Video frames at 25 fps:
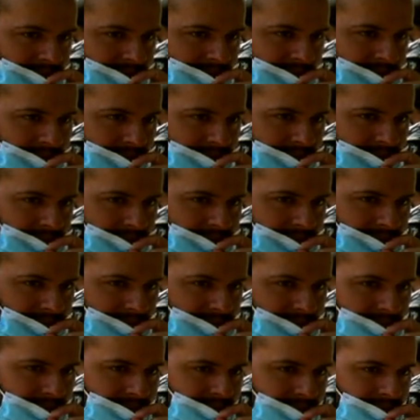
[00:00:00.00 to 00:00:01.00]

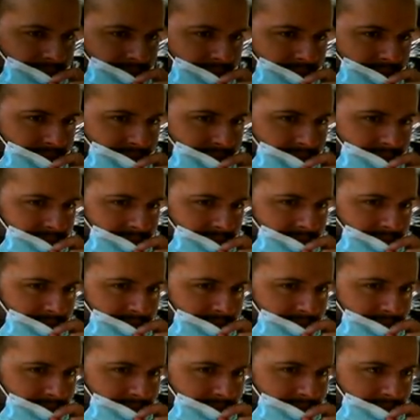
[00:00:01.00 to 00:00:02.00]

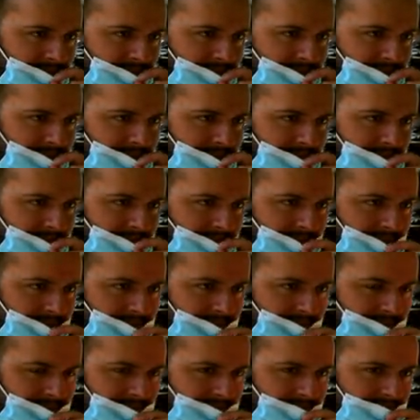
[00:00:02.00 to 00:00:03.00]

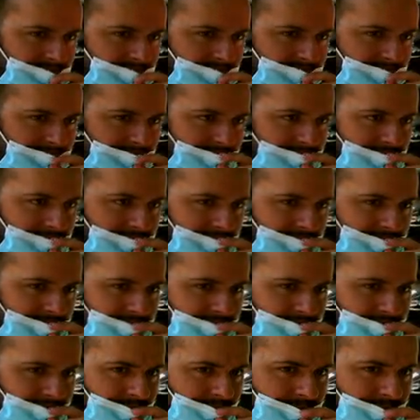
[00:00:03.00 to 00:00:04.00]

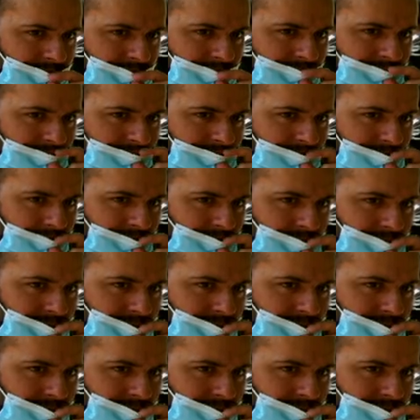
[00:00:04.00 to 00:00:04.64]
[no speech]